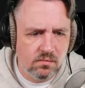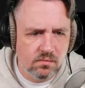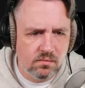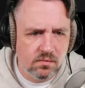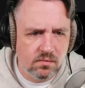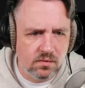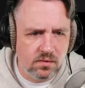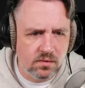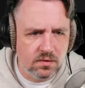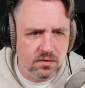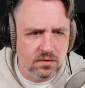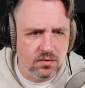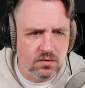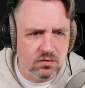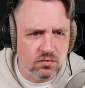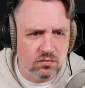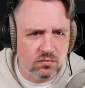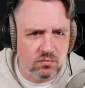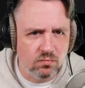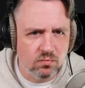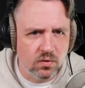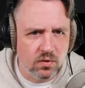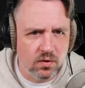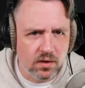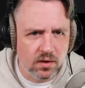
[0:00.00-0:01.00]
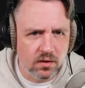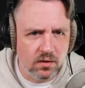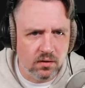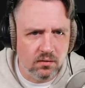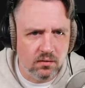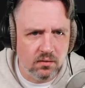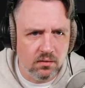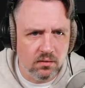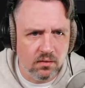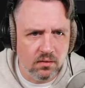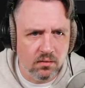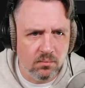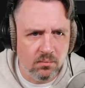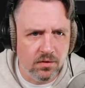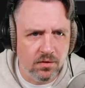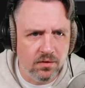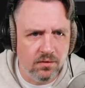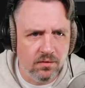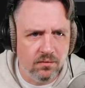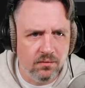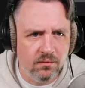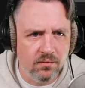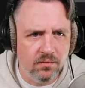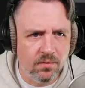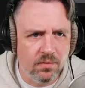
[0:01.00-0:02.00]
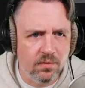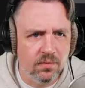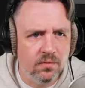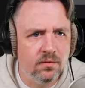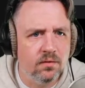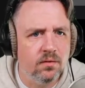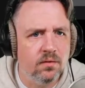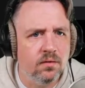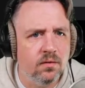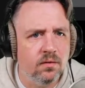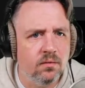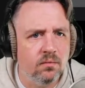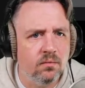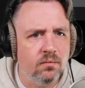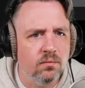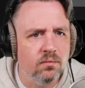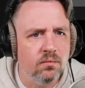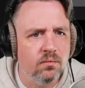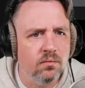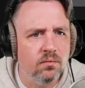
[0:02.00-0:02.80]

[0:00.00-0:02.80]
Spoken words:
This is working a little bit different than